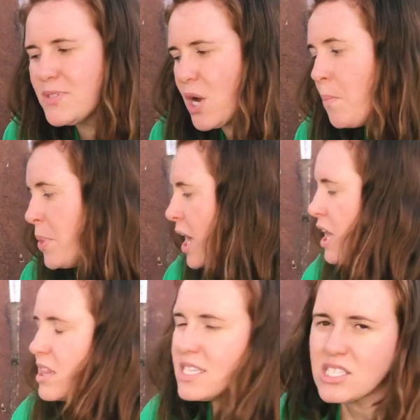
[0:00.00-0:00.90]
So
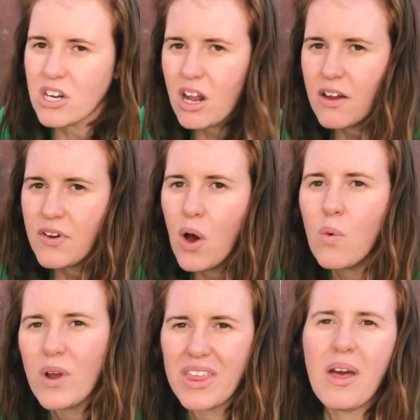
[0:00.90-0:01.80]
let's start off
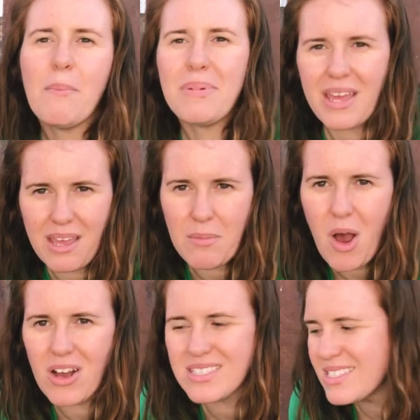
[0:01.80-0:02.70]
with peat
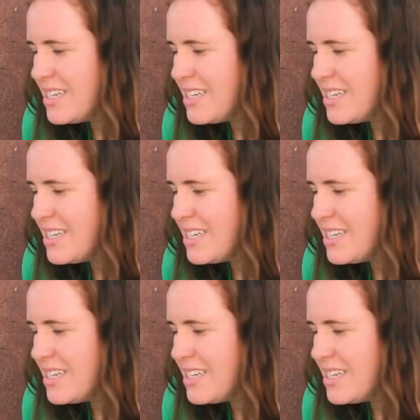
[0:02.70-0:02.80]
moss.